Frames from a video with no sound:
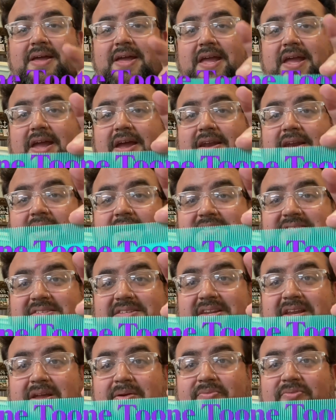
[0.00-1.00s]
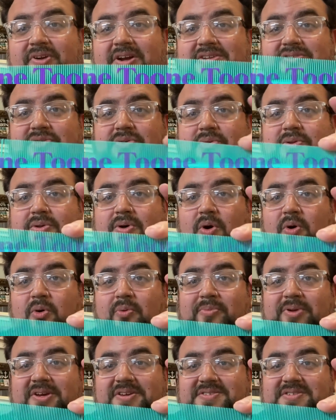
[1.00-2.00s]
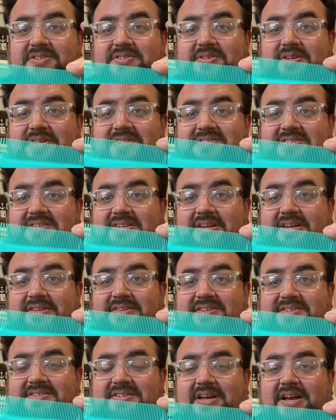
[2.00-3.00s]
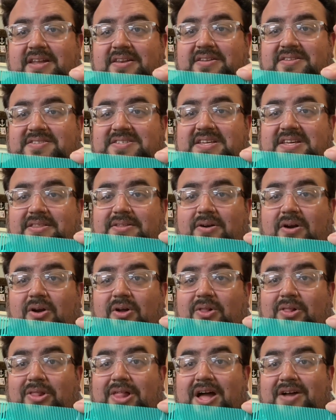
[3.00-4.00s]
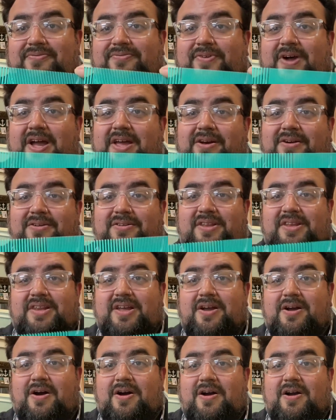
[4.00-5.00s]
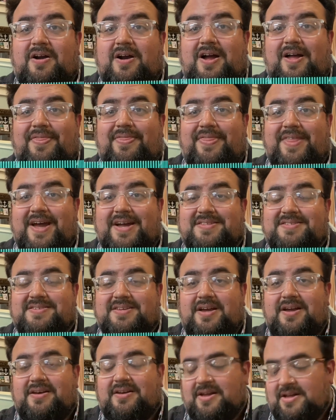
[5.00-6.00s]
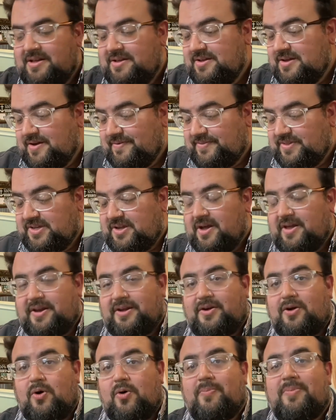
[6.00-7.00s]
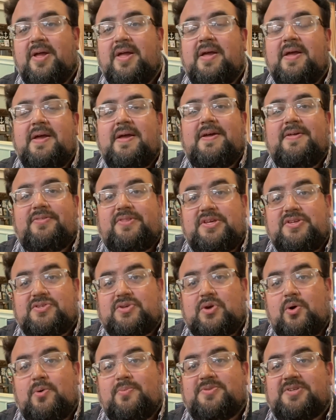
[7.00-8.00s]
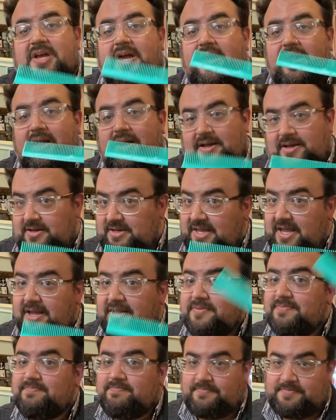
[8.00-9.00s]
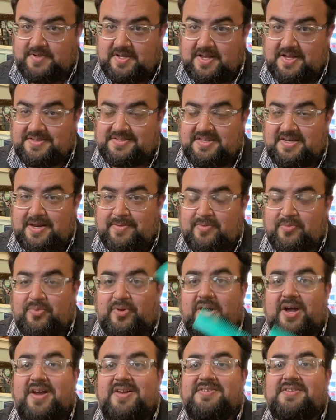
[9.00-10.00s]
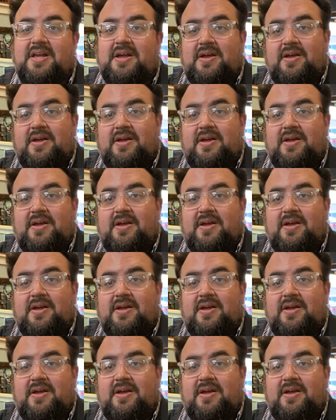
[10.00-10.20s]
and hence the name fine tooth comb, because as you can see on this side, the teeth are a lot finer than they are on that side of the cutting comb. These combs, again, as the name implies,